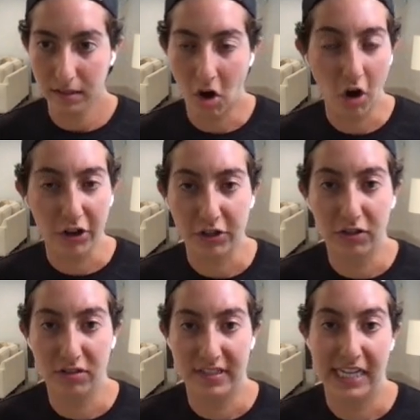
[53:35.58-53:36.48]

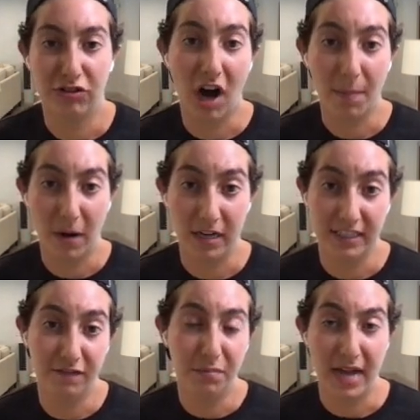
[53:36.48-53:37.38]
articles that
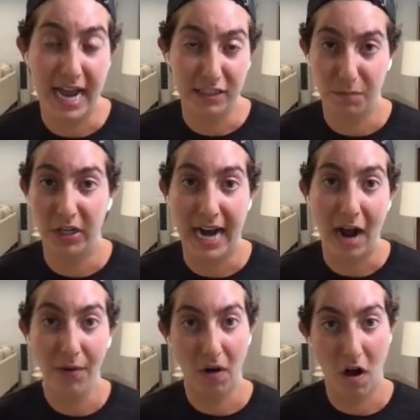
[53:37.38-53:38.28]
Dropbox has put
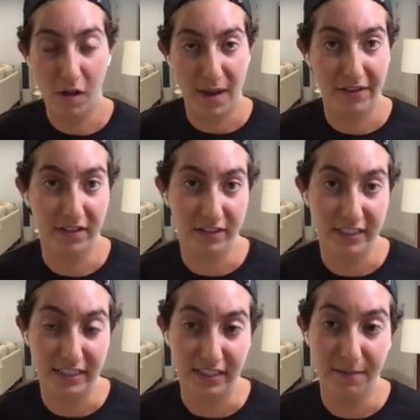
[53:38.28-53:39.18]
out all about their
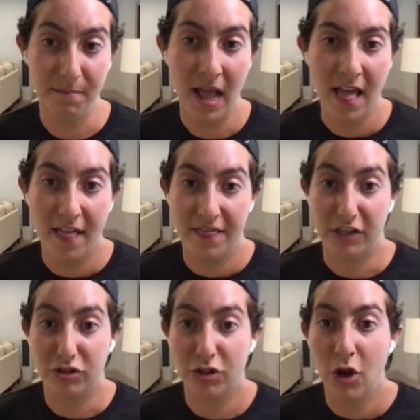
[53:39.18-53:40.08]
system.
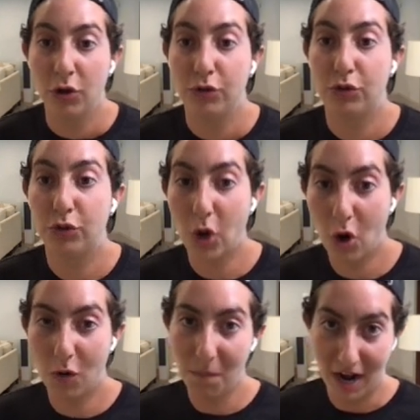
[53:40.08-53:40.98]
There's
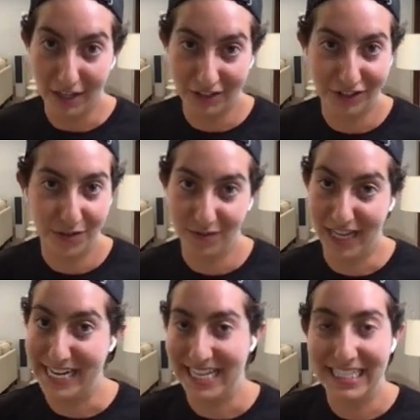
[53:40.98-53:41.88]
so much.
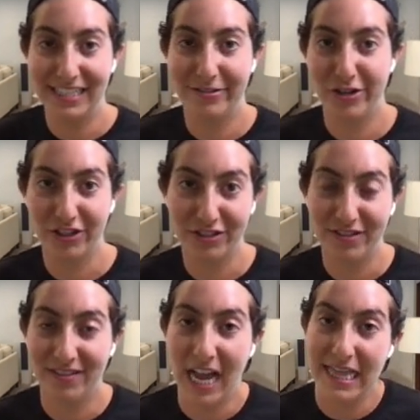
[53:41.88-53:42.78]
Like this
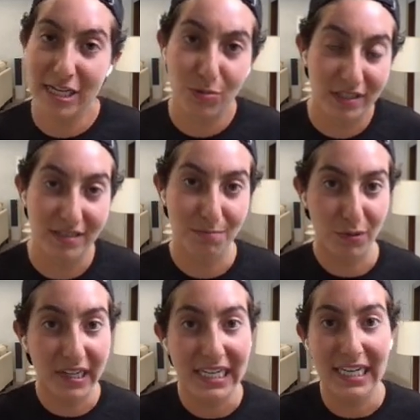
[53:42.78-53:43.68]
was a
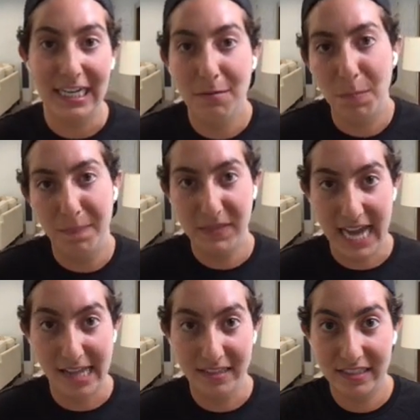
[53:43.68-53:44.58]
pretty
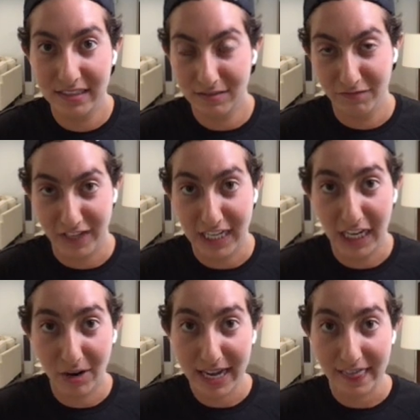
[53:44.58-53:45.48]
dense
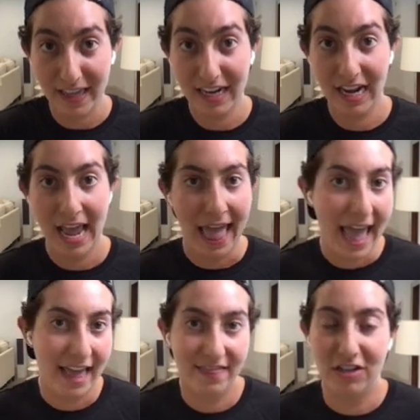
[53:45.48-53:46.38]
video, I think,
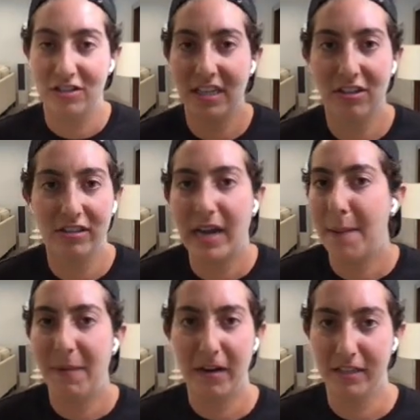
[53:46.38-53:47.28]
and there's literally, I
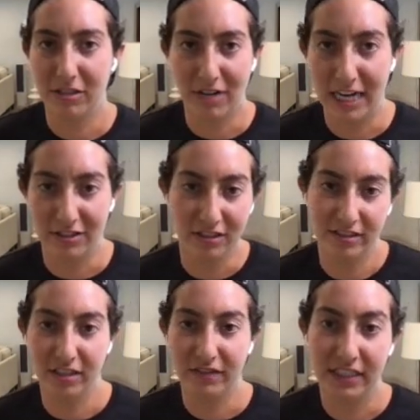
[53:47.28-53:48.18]
barely scratched the
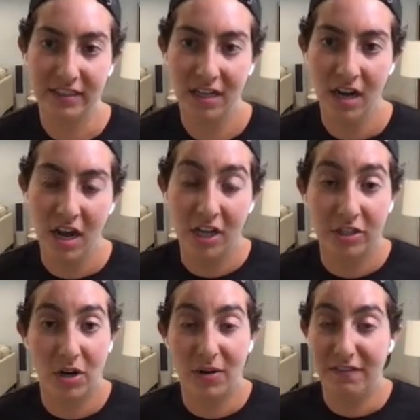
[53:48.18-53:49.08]
surface.
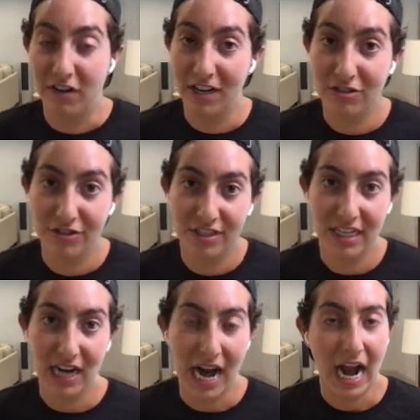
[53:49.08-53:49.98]
So if you're
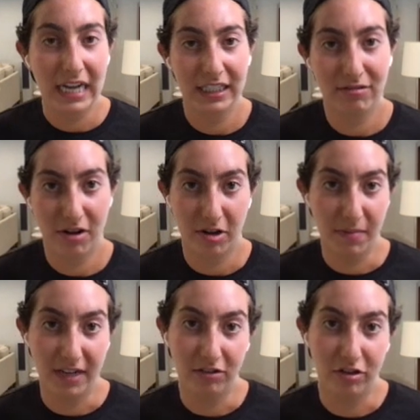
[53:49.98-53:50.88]
interested, I highly
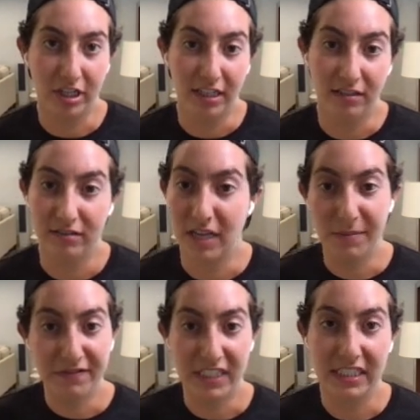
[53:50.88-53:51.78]
recommend looking some
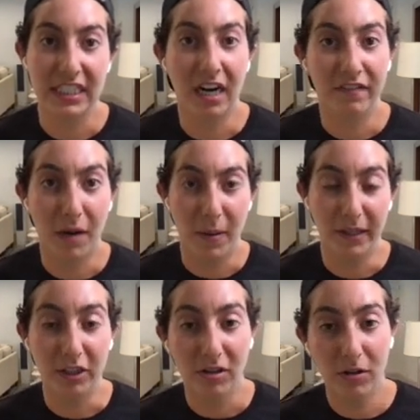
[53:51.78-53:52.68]
of this stuff up
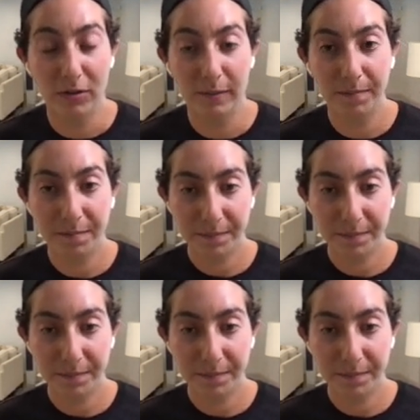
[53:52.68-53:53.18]
on your own.